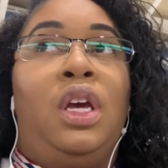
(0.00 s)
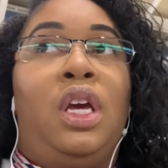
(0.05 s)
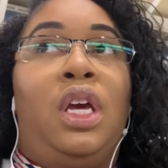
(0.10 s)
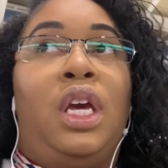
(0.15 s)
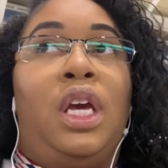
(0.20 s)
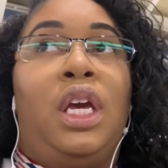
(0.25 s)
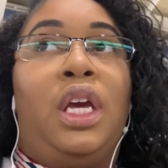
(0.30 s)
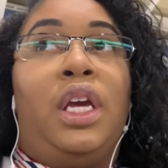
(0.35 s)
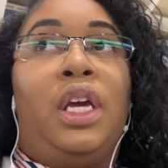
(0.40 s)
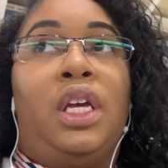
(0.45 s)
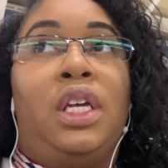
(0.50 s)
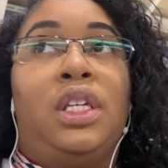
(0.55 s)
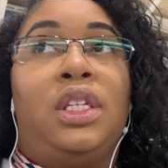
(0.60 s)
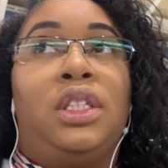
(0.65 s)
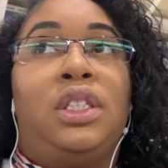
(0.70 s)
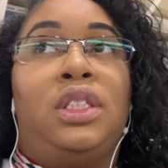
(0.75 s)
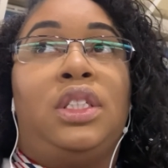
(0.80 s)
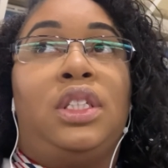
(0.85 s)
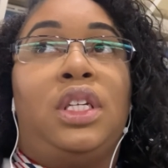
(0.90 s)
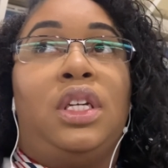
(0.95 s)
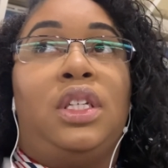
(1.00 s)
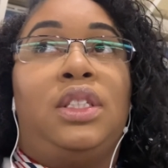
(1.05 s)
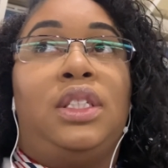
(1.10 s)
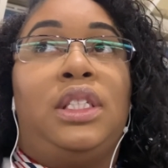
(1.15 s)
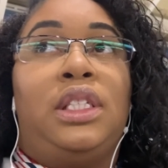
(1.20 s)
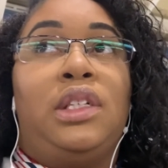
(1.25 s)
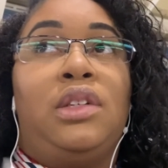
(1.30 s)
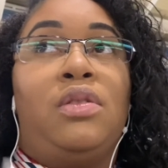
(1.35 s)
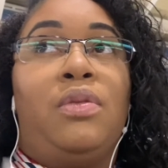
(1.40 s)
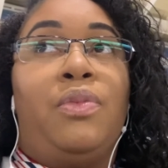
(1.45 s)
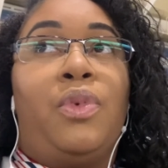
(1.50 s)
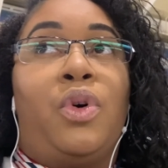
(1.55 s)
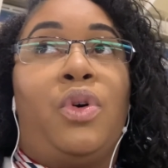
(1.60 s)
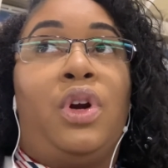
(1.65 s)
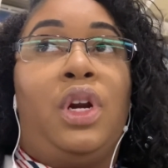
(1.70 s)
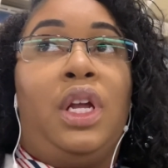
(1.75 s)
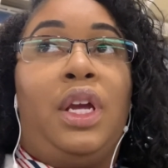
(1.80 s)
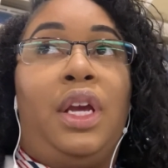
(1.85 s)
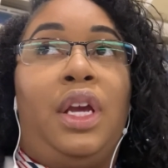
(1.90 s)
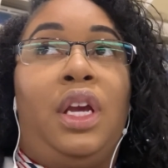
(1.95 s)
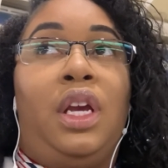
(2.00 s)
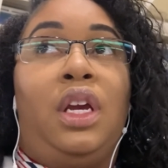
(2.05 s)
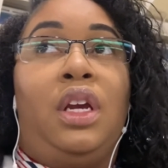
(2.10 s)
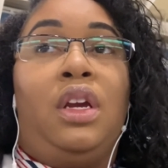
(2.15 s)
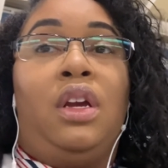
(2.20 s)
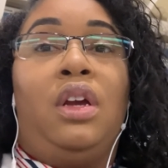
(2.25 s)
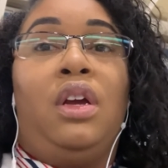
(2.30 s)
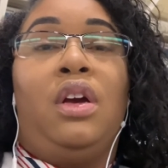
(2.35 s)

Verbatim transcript: is still boarding,